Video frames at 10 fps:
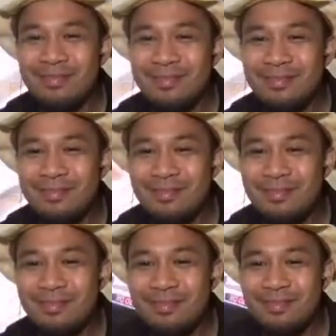
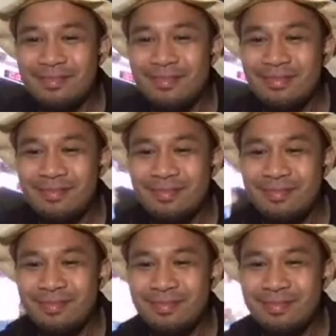
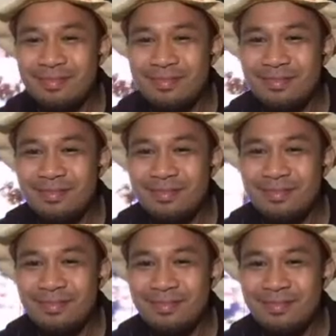
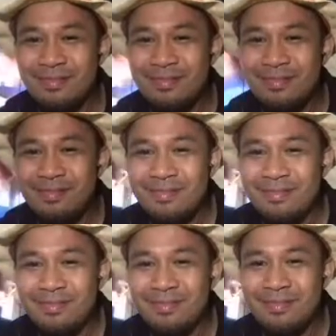
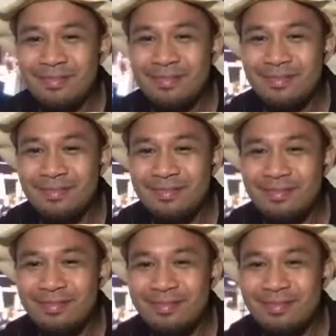
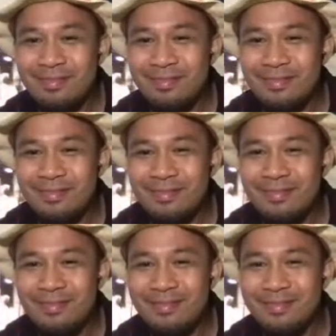
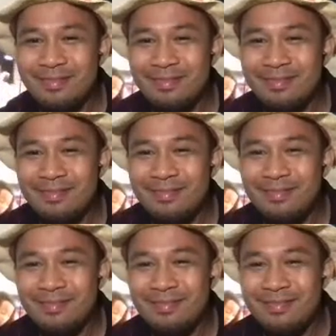
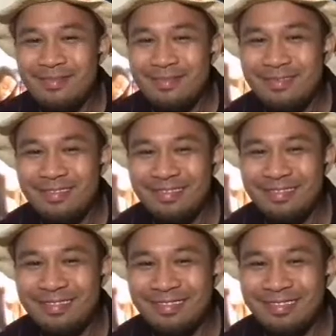
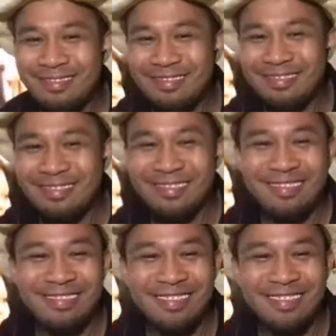(not speaking)